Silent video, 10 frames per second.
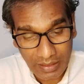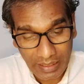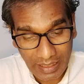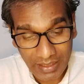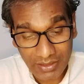
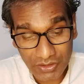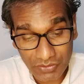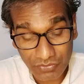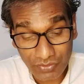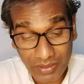And
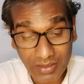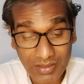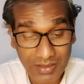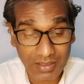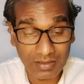when the
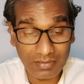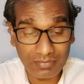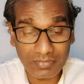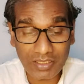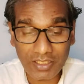sun
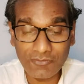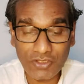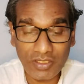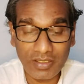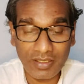comes
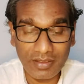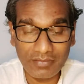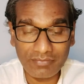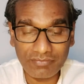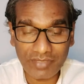again
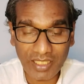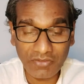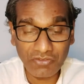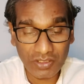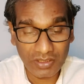
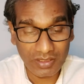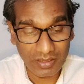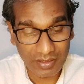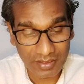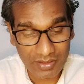after the 3
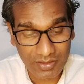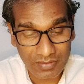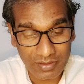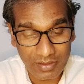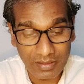days,
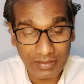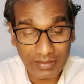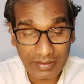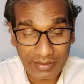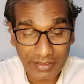
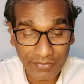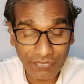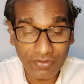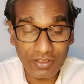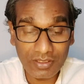the
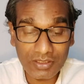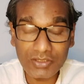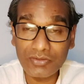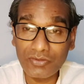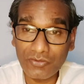world
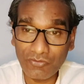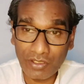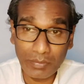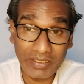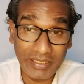will
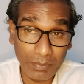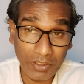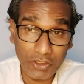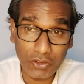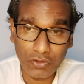be
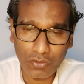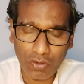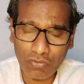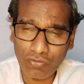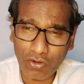depleted
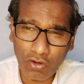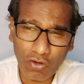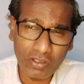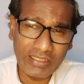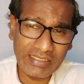of all
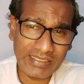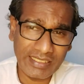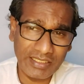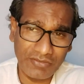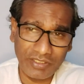these
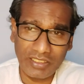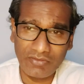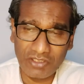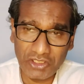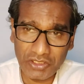scientific
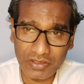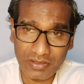inventions